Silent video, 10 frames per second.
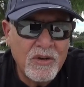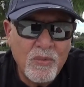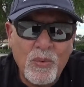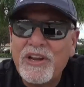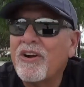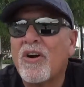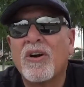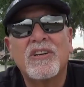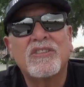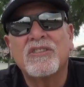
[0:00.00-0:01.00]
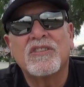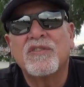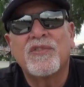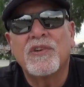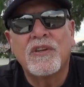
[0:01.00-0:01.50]
We aren't just
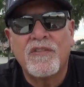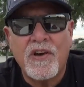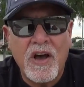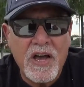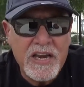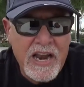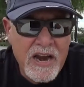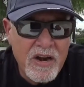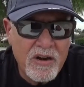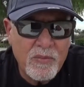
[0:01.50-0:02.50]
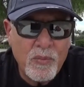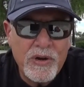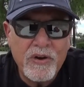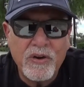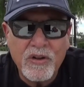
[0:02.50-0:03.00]
full of hot air.
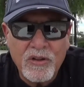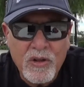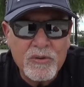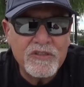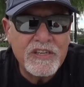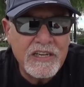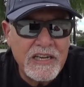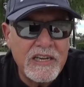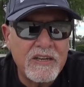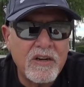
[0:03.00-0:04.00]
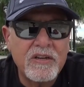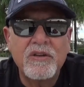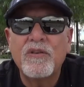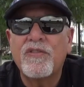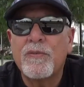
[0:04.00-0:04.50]
We are closing in on
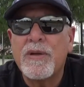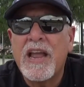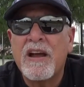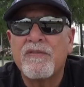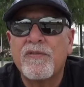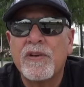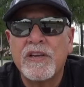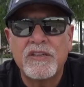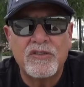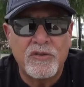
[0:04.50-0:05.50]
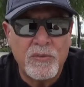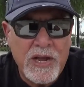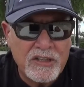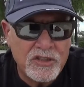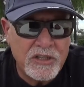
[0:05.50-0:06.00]
you from every
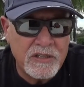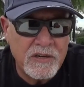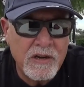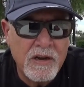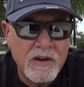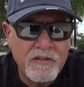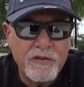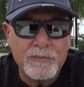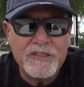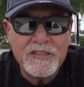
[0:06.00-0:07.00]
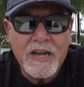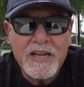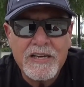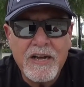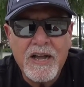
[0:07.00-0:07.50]
direction, from
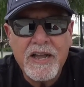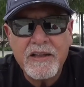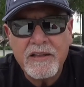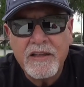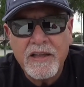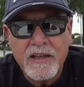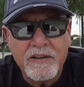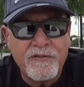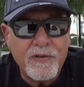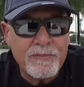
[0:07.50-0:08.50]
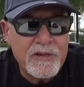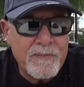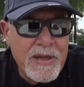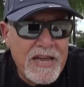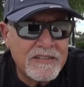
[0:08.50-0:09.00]
Sinai and from
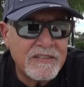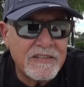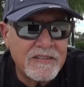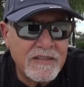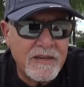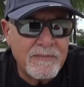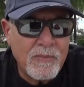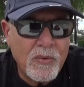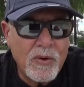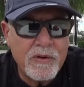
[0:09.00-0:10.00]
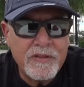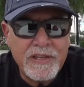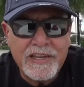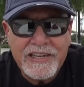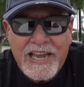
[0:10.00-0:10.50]
Damascus and more.
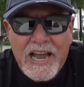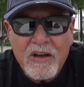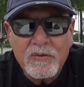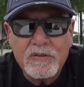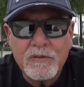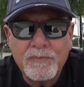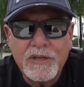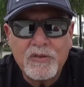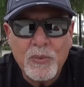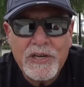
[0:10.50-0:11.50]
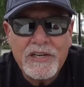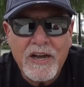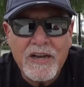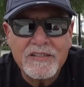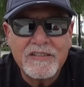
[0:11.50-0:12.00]
The account between
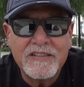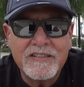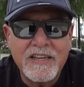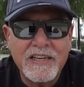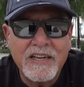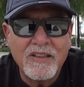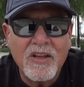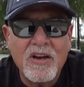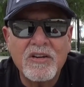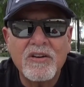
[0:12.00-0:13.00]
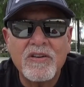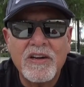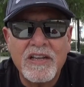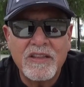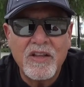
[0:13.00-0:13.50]
us is getting longer
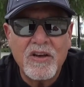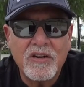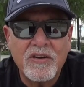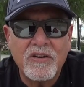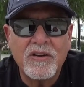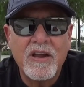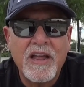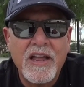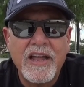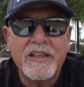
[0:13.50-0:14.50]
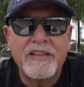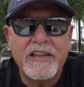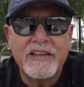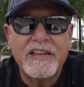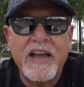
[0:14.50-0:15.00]
and longer, and
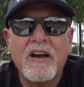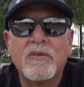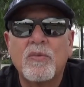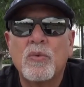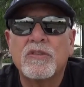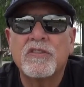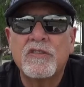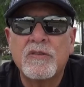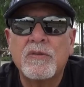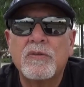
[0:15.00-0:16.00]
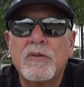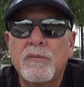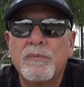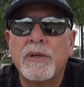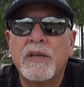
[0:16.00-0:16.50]
the account will soon
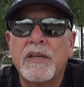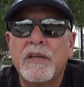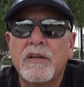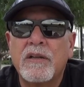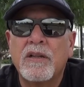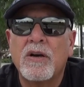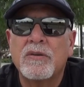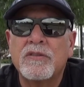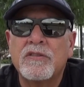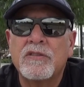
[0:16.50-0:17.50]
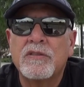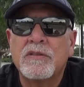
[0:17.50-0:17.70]
be closed.